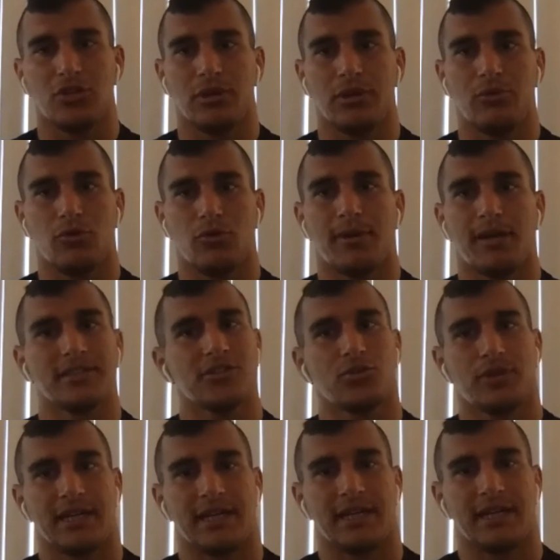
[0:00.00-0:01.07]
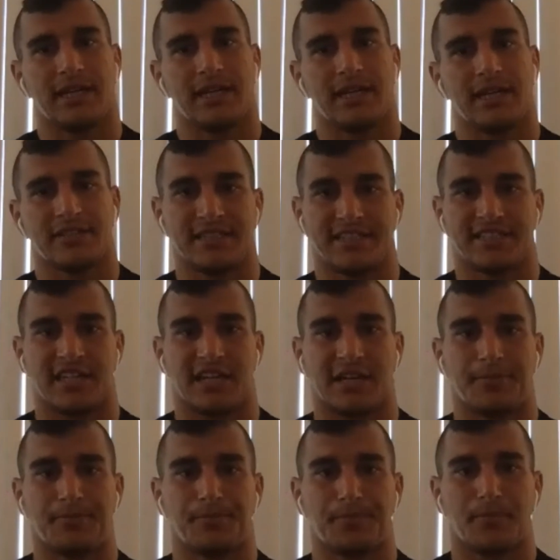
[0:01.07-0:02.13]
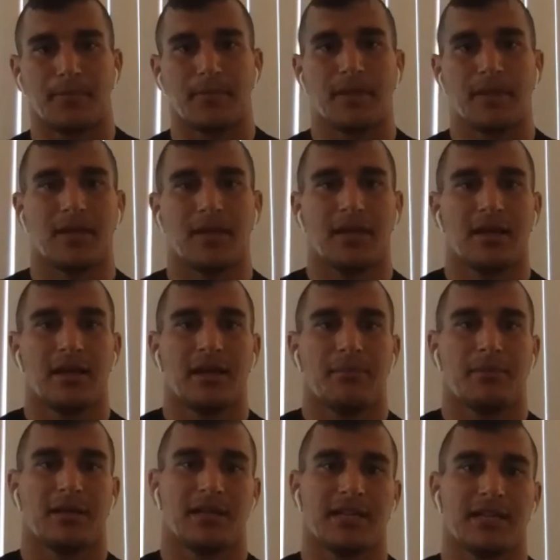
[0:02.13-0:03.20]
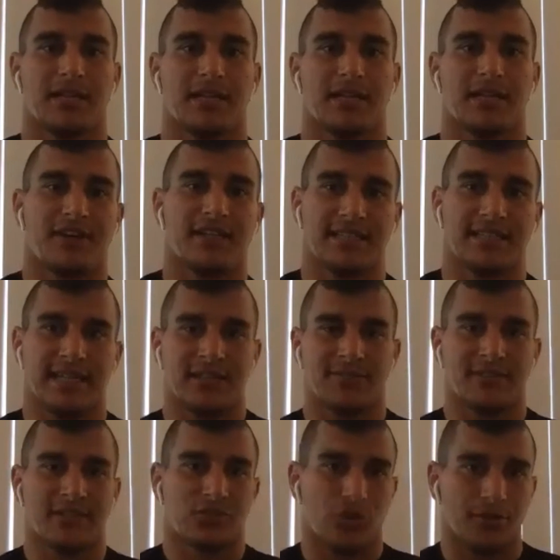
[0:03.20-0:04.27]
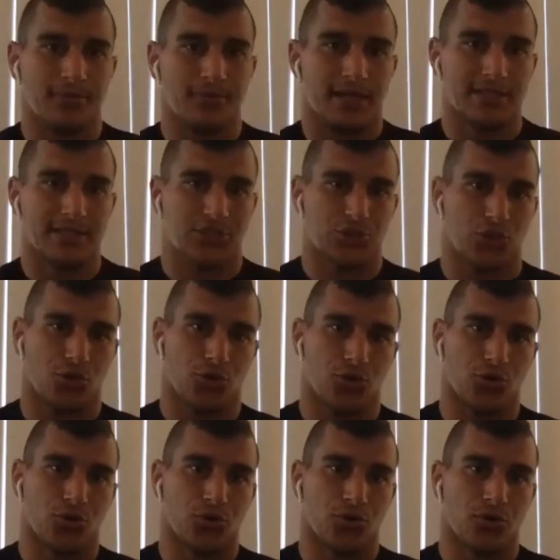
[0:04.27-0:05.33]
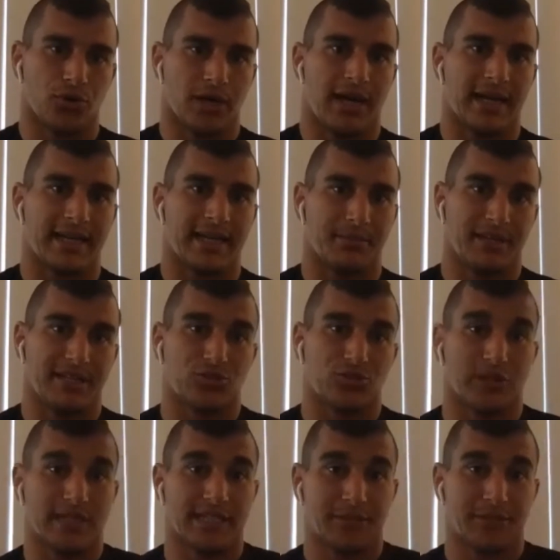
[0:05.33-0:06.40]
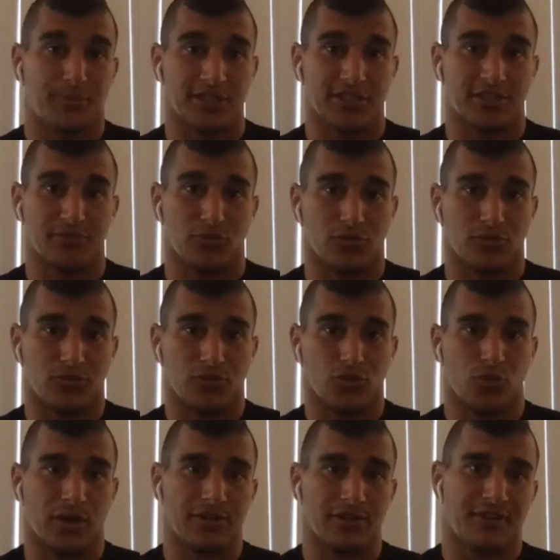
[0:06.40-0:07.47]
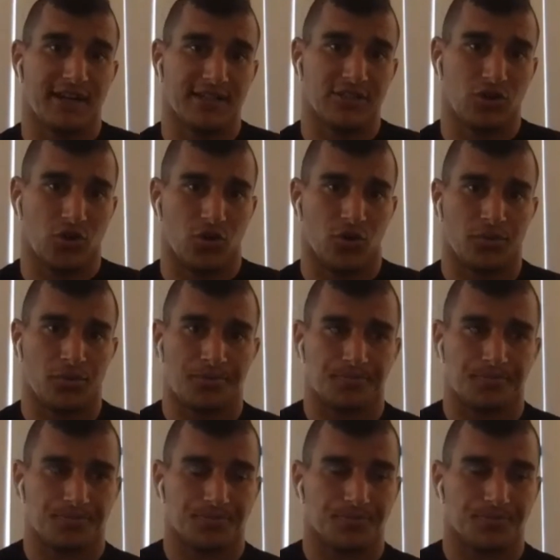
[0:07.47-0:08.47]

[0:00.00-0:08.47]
3 more months. Okay, let's fight this time. But let's fight at the end of the 3 months so I can be as ready as possible. Do one fight, go home.